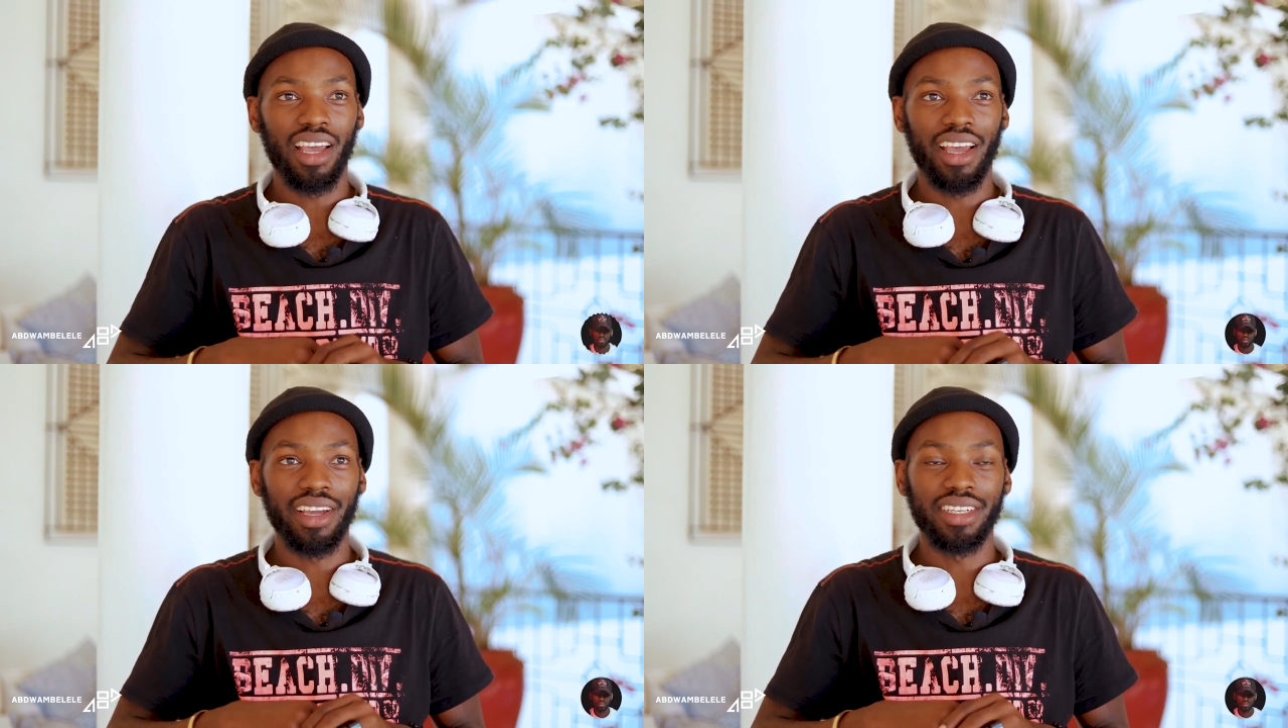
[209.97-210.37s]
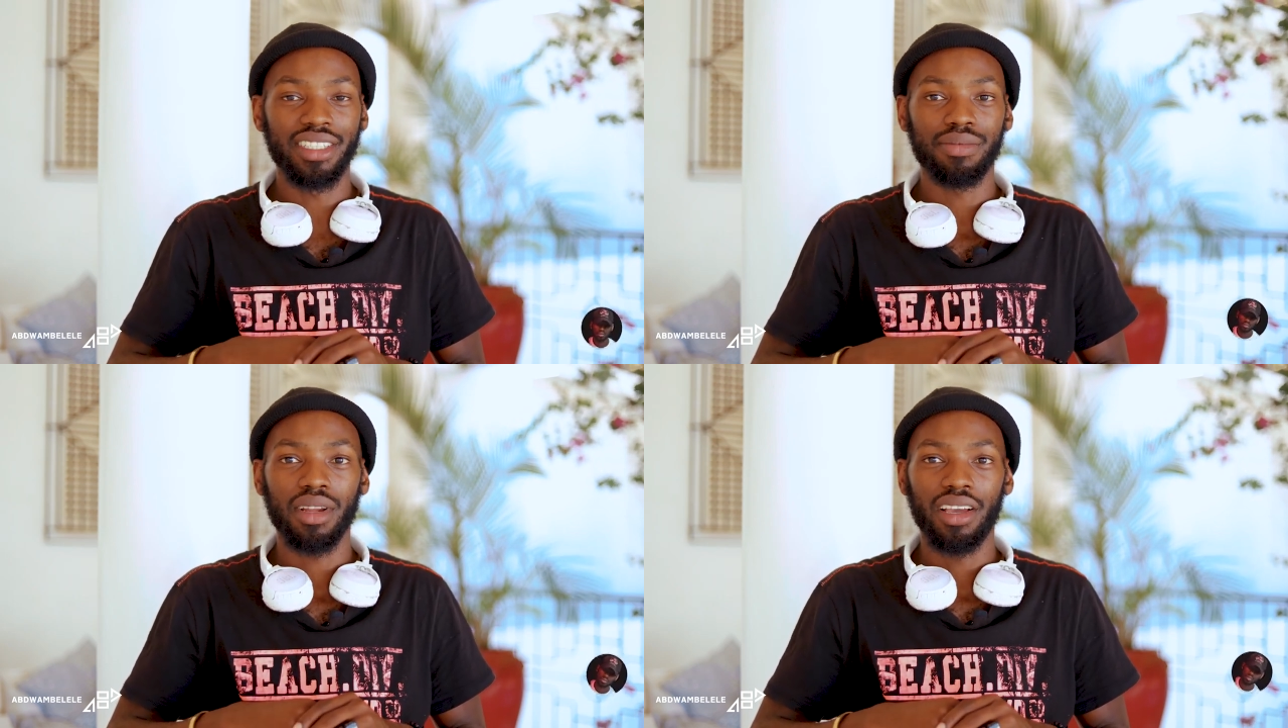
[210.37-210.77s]

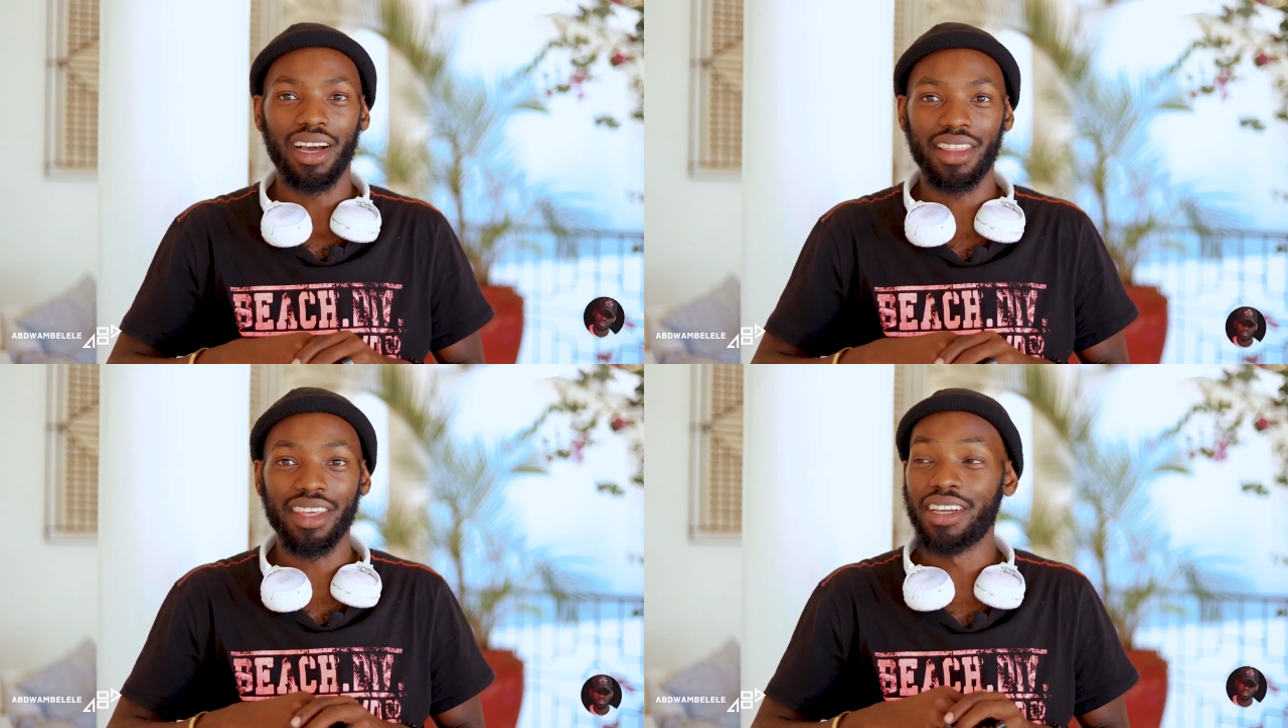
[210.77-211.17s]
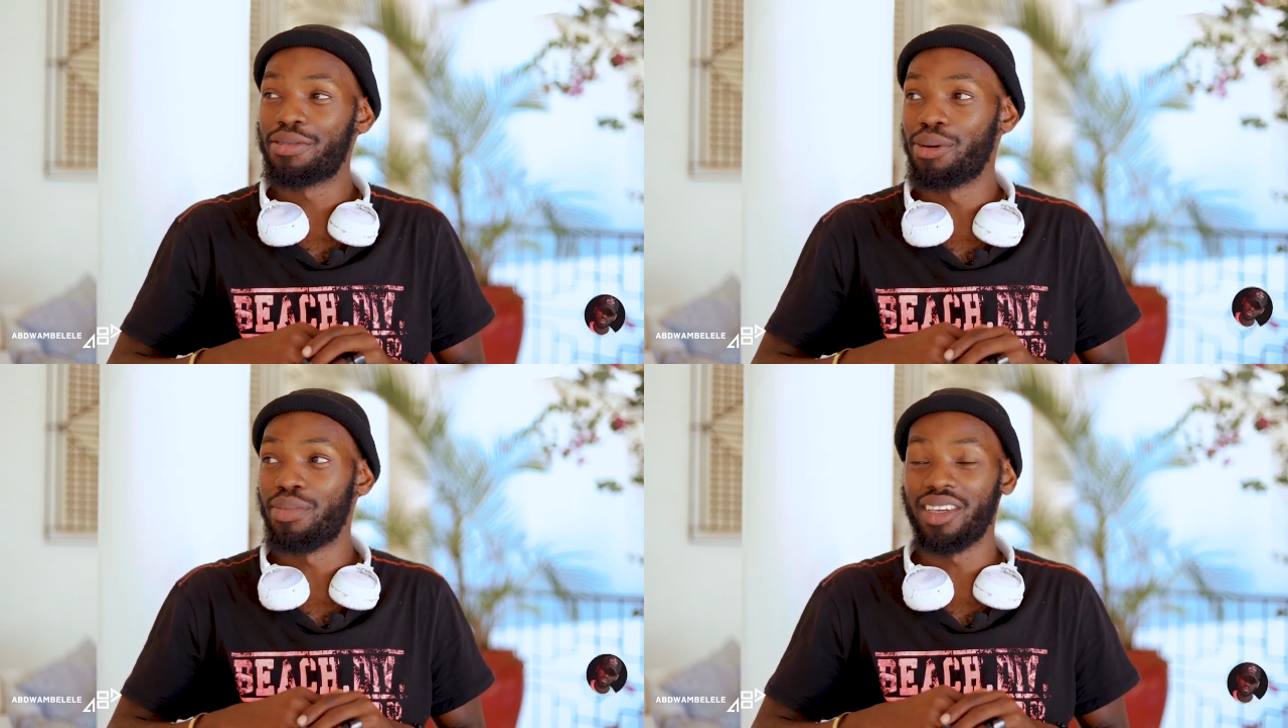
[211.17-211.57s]
and I think
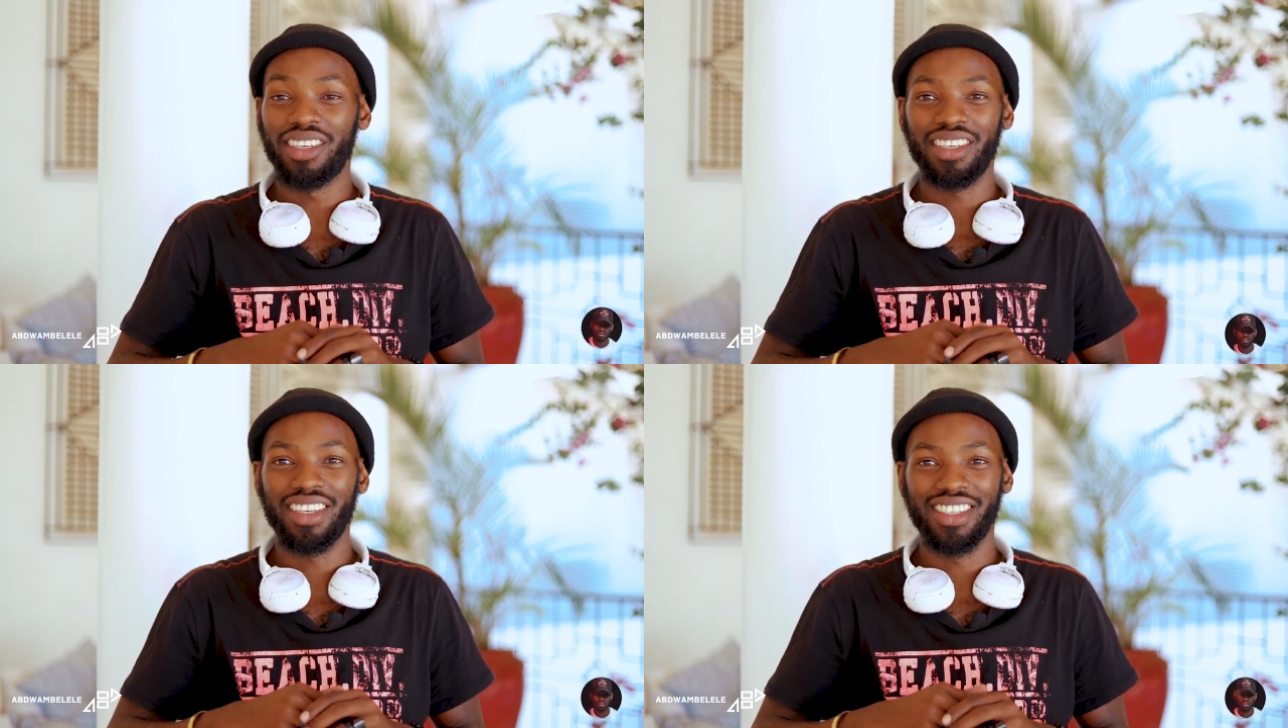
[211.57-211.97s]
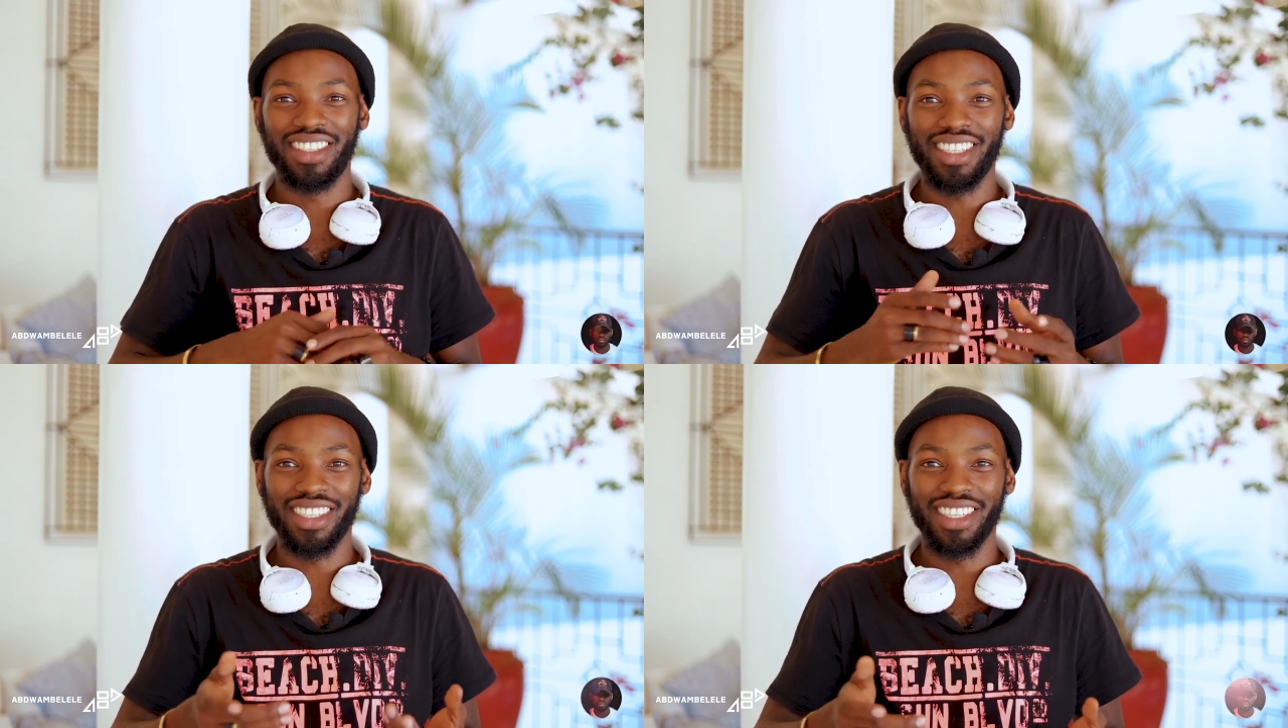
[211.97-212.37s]
for me
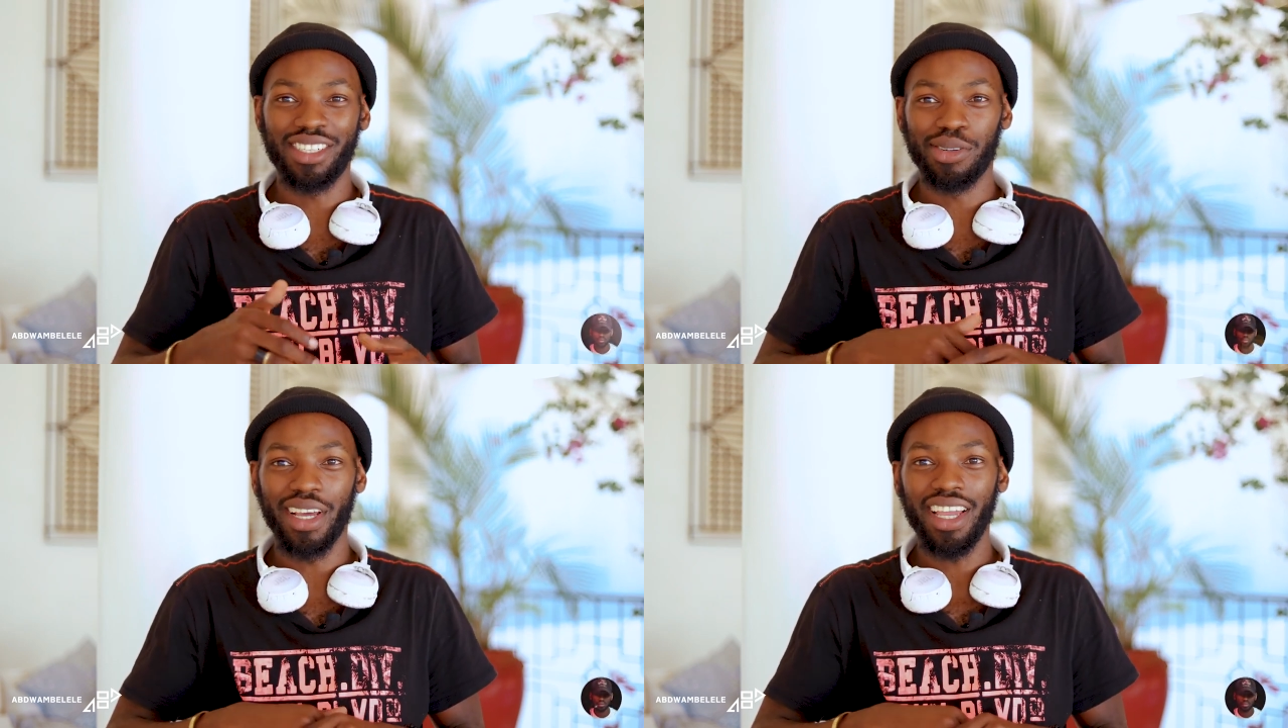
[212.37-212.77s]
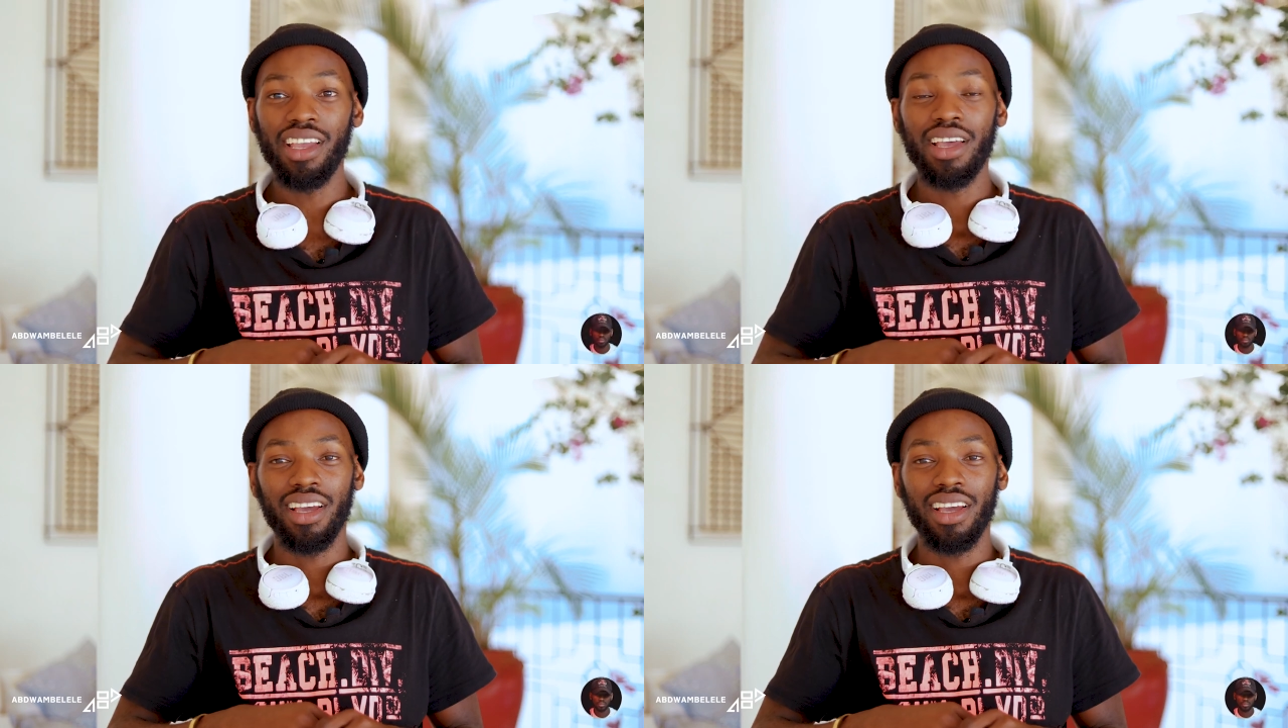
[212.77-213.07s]
this is it today.